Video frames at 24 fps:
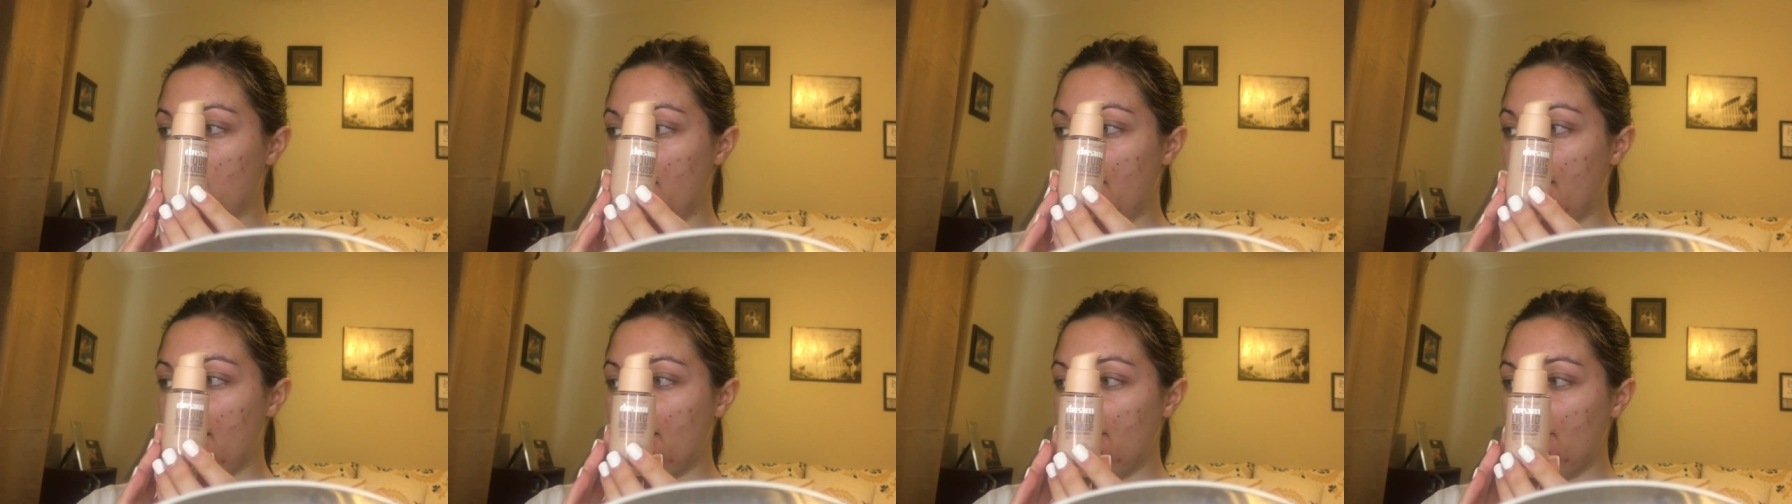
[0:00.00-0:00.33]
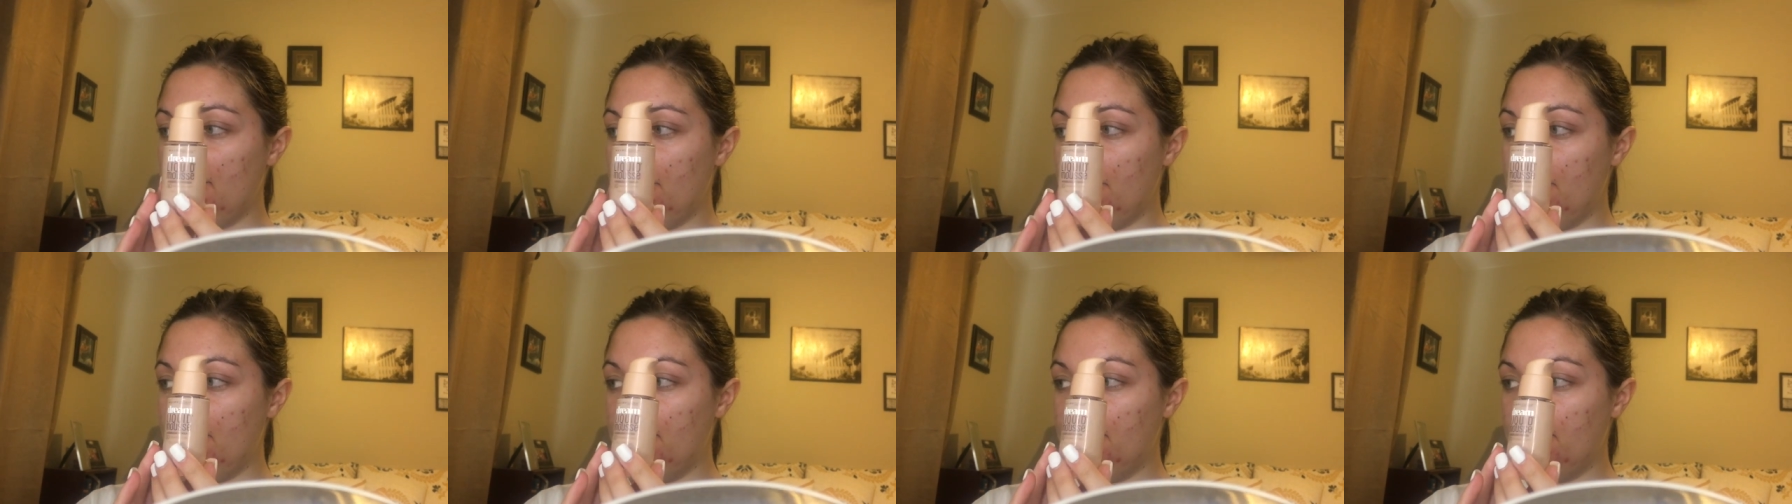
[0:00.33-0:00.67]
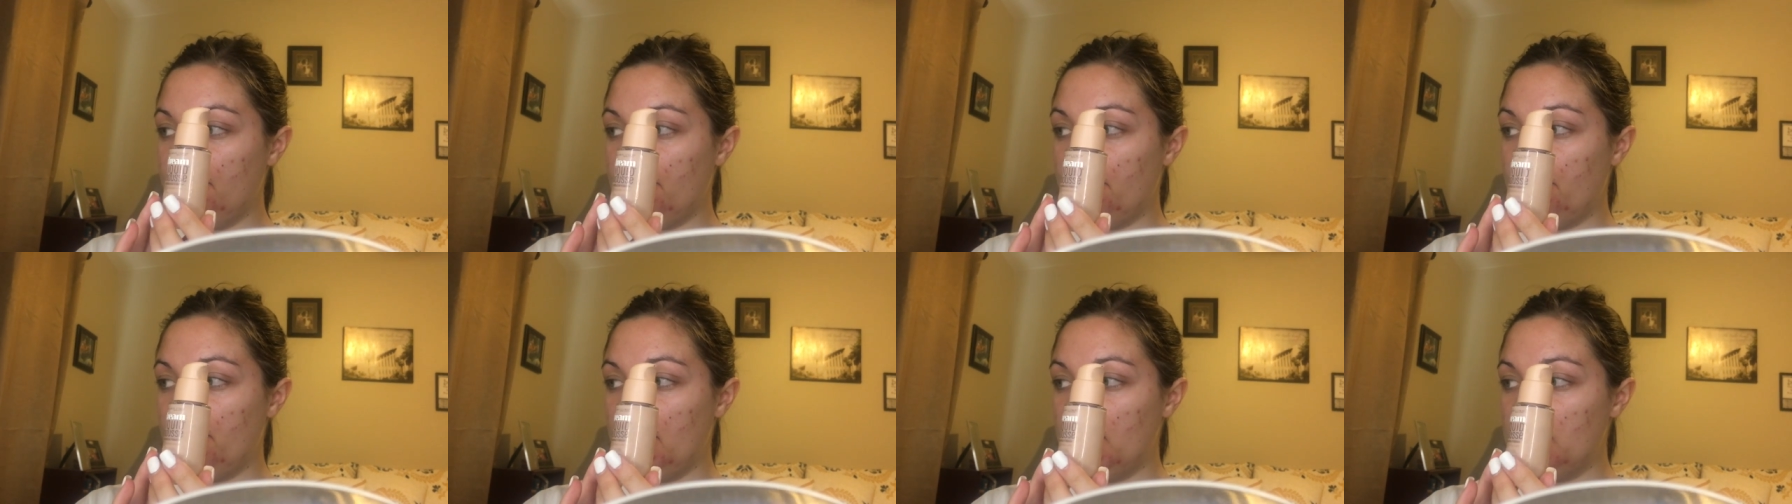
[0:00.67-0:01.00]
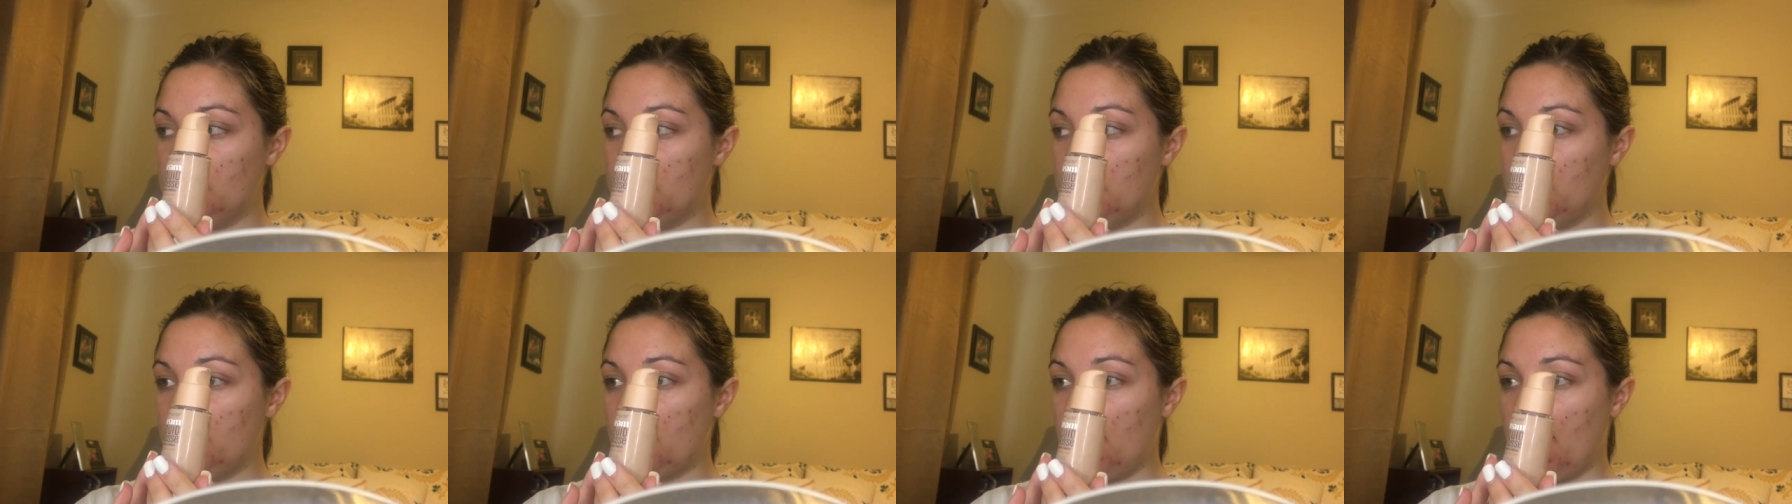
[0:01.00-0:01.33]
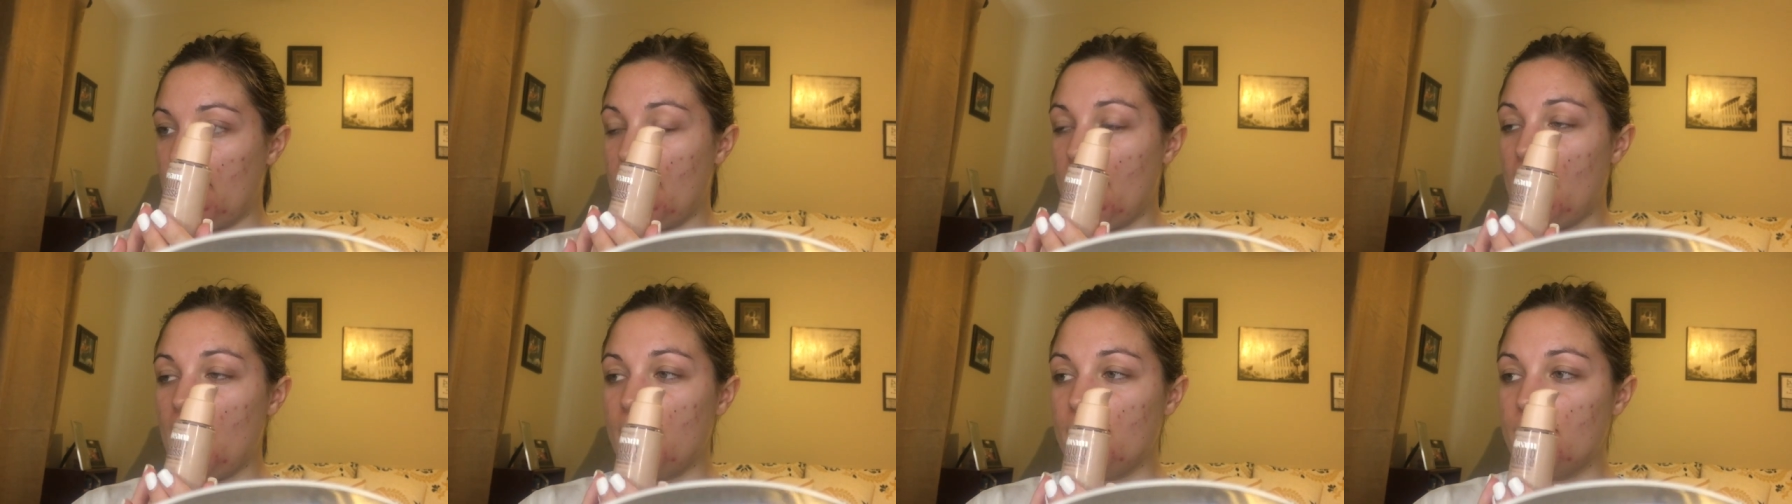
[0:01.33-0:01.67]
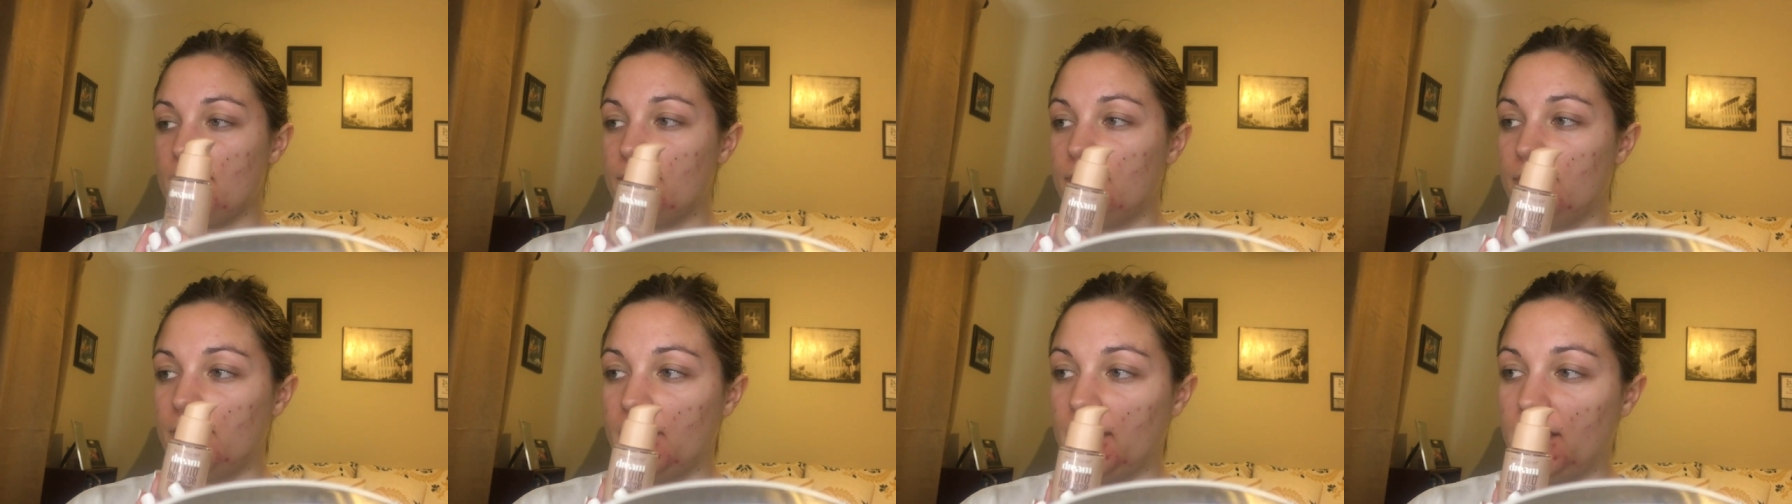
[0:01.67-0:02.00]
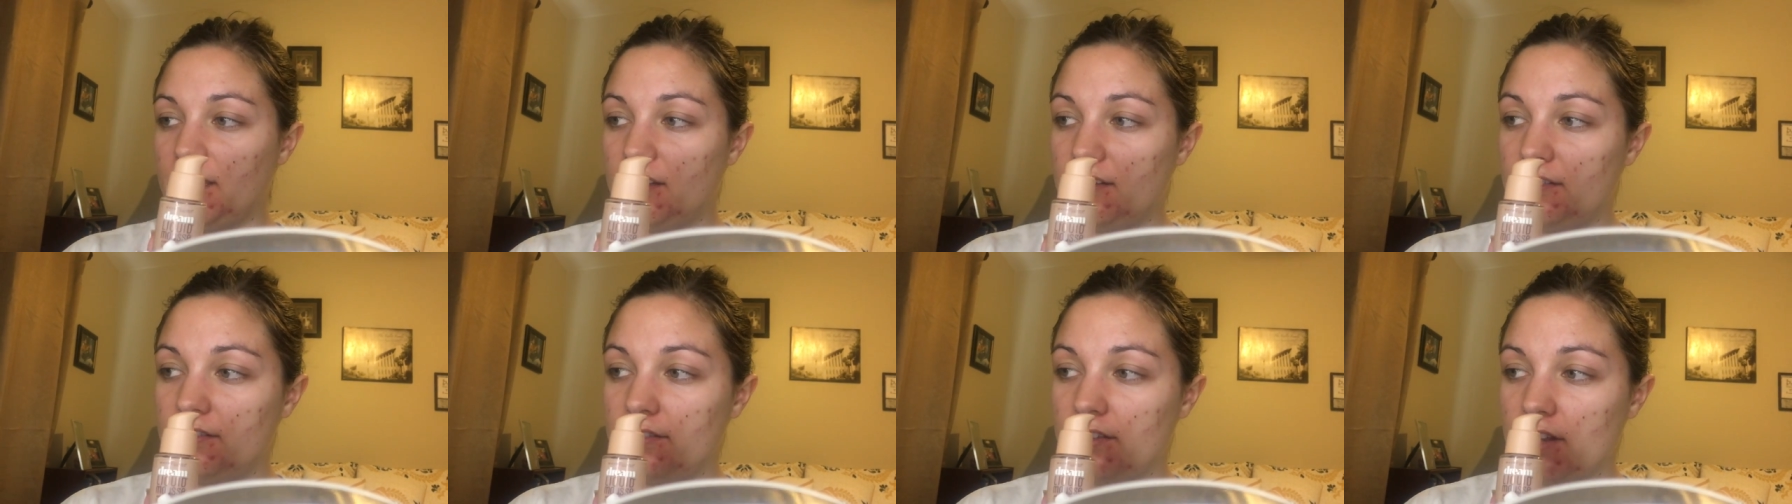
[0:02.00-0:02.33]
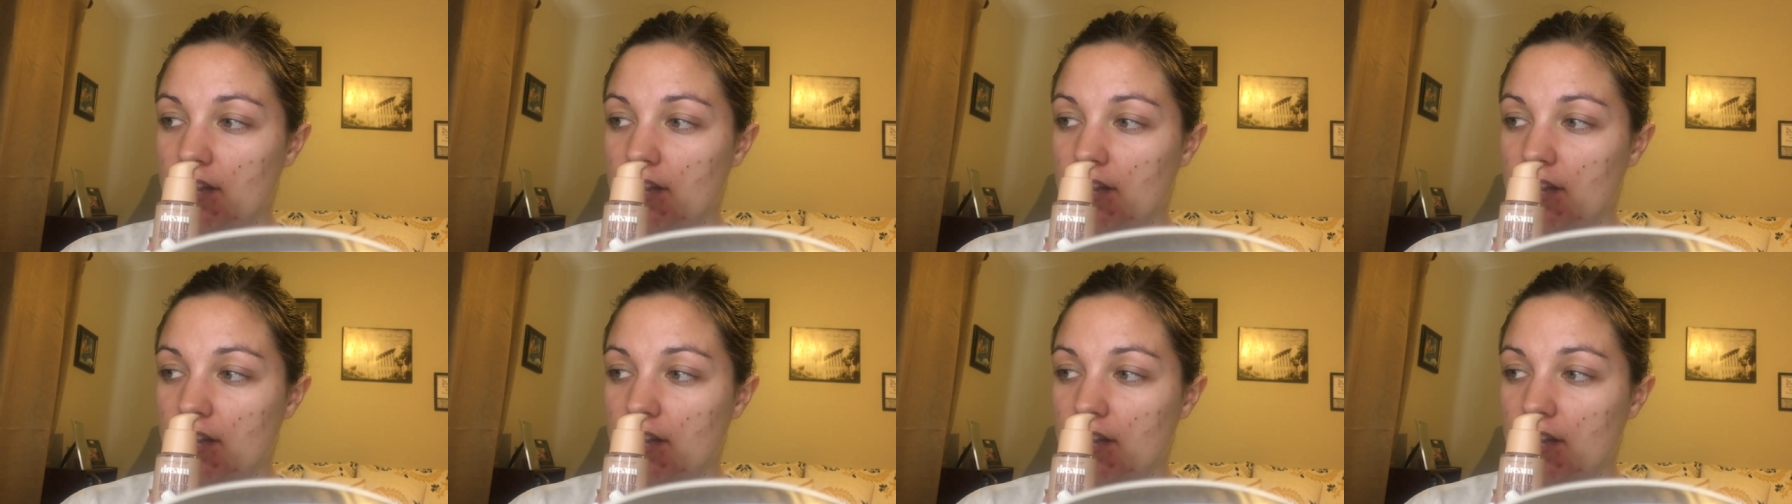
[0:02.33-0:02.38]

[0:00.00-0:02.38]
I have I have like a